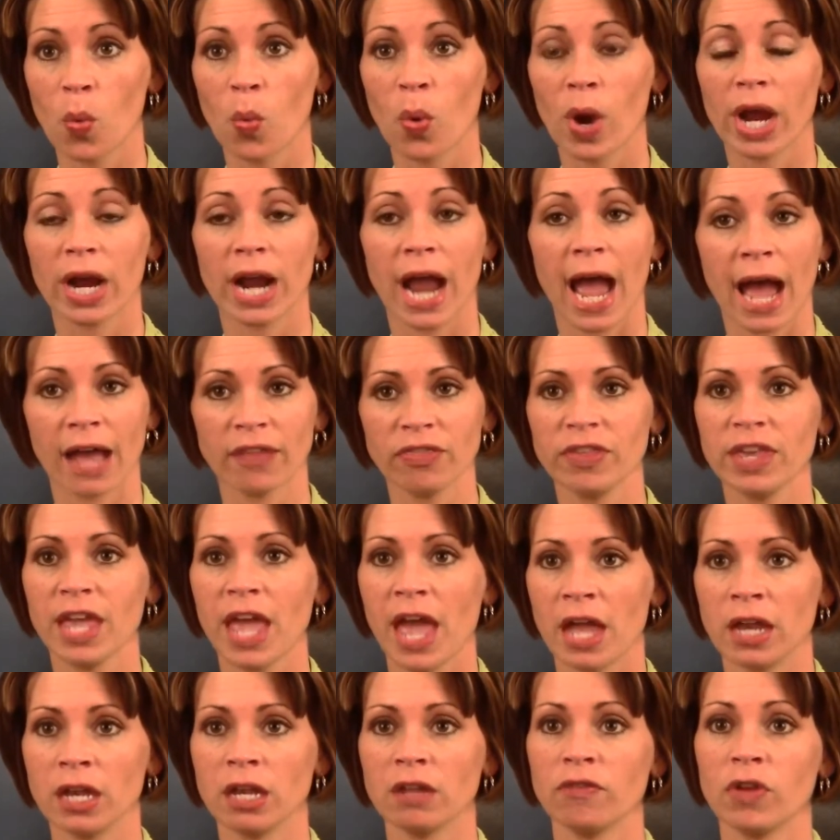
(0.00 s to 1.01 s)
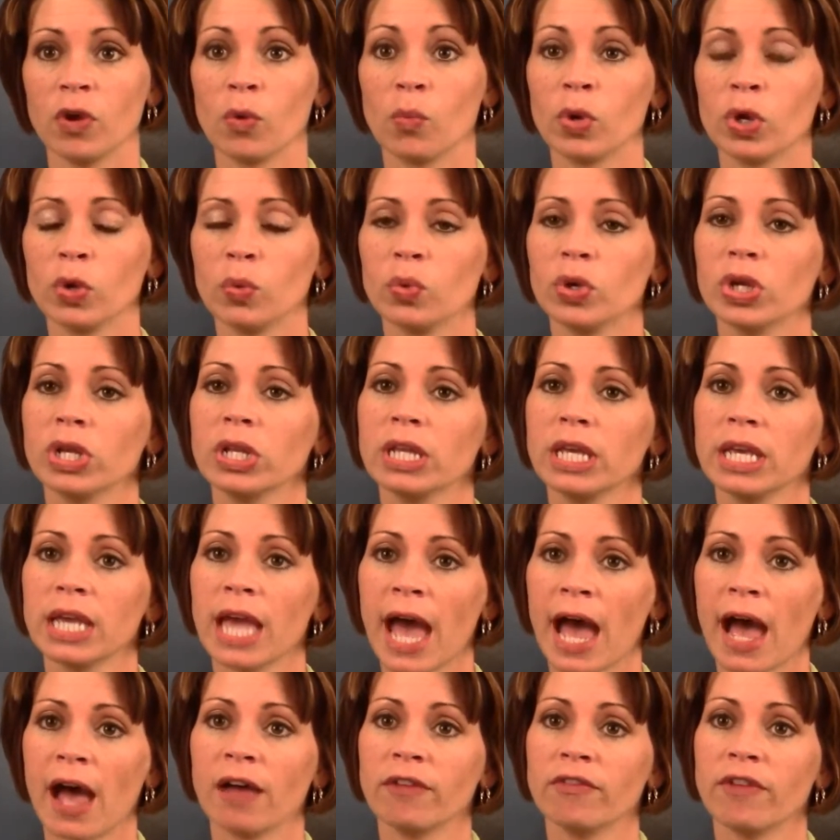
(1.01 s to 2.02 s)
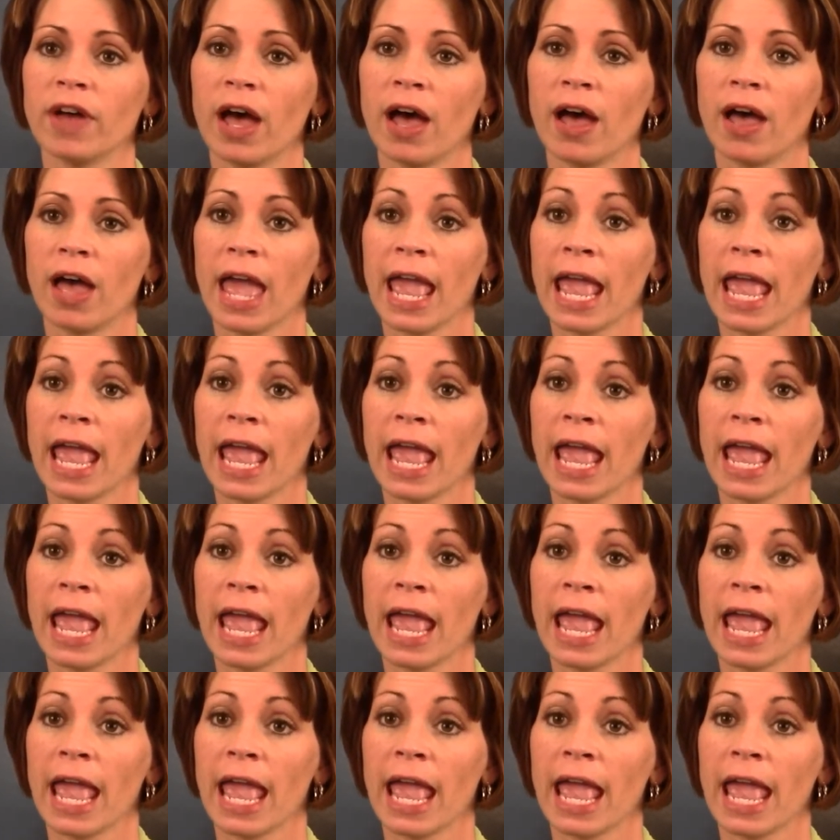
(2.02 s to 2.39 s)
where at the end of it we really have a